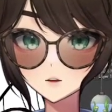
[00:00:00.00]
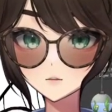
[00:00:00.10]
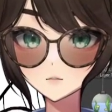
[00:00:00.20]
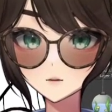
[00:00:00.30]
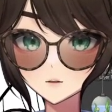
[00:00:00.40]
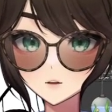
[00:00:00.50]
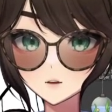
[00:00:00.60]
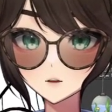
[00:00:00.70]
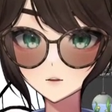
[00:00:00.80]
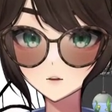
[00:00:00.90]
Cooking it
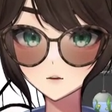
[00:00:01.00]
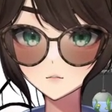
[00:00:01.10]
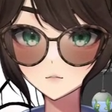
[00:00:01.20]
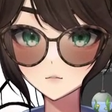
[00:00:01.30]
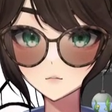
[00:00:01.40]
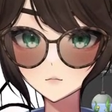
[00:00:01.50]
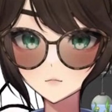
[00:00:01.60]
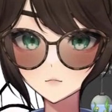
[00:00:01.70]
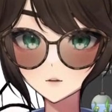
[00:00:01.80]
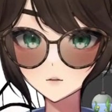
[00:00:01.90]
up now.
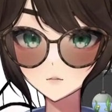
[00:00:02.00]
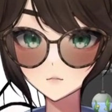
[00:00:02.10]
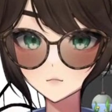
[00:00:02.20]
Nice.